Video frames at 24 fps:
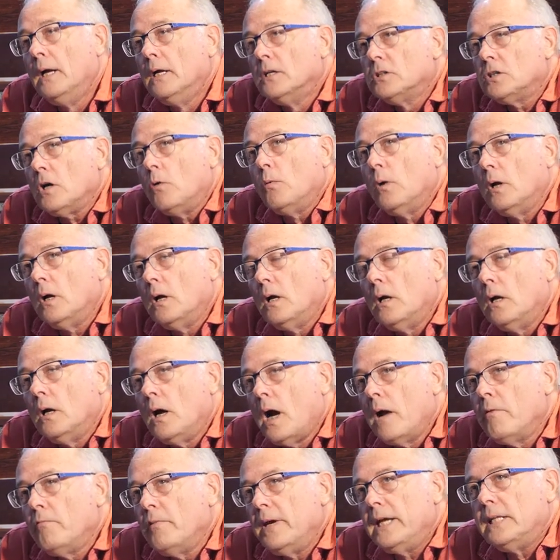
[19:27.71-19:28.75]
so
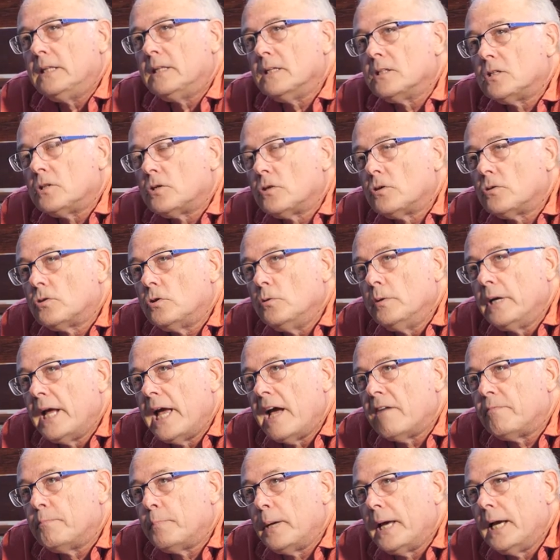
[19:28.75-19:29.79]
I read this two and a
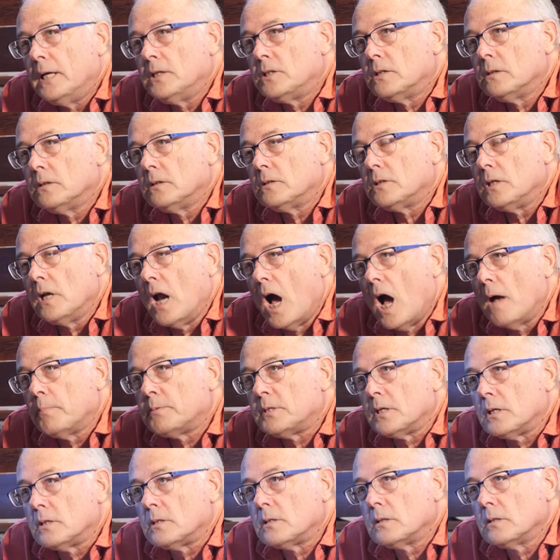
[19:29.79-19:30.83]
half page
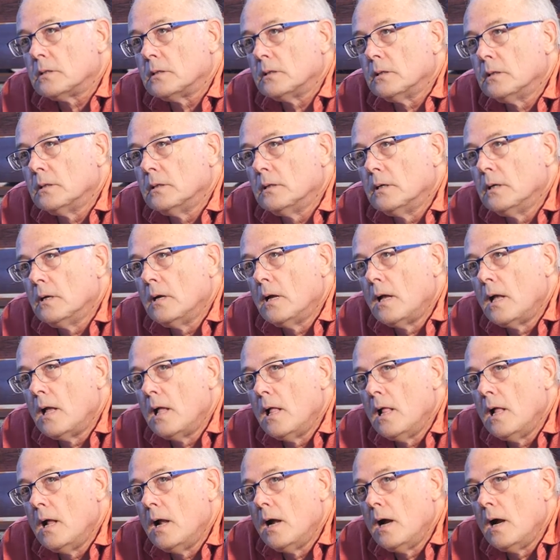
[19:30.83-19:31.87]
synopsis.
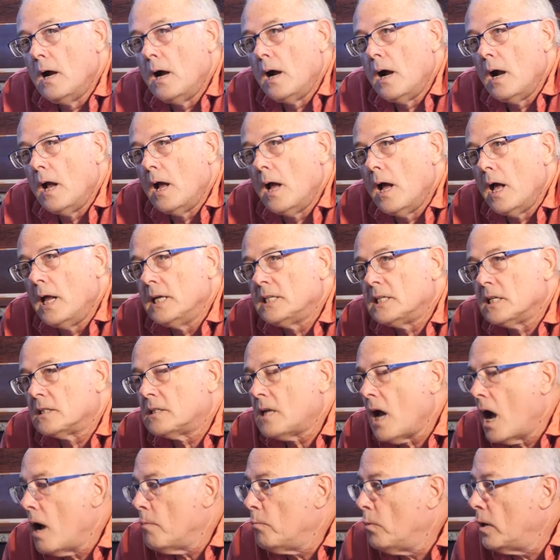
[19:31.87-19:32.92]
And he says,
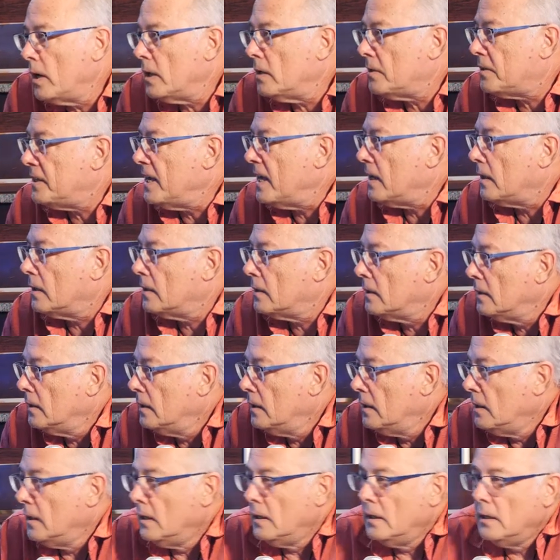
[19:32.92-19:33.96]
Tom, what do you think?
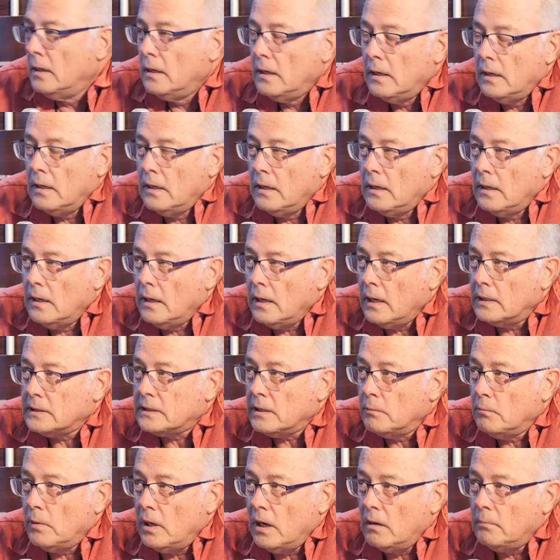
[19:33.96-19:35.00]
And I
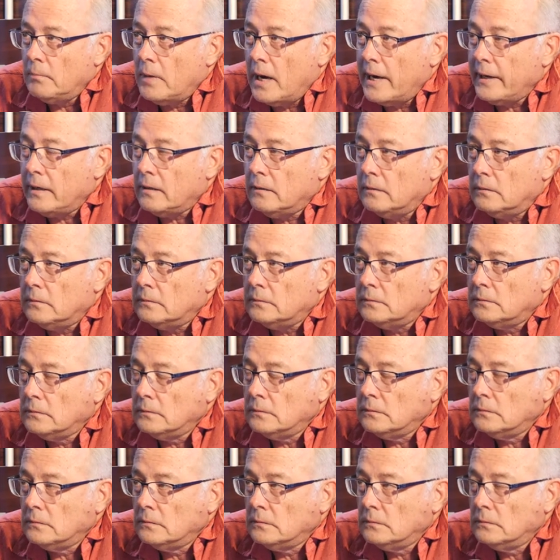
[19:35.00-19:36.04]
said, Well, Michael,
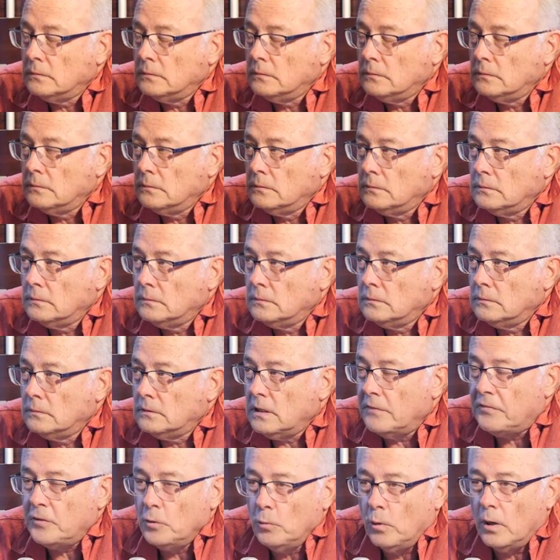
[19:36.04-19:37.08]

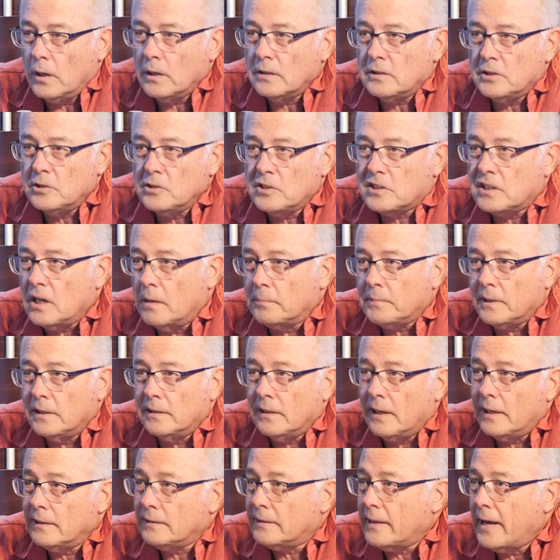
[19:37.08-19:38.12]
if you want to do something
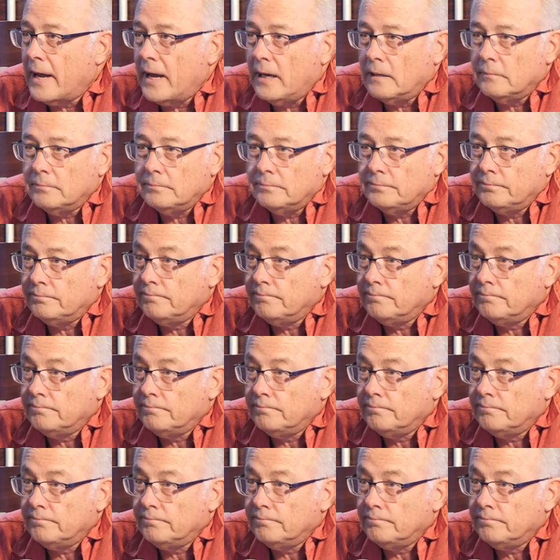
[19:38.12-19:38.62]
like that,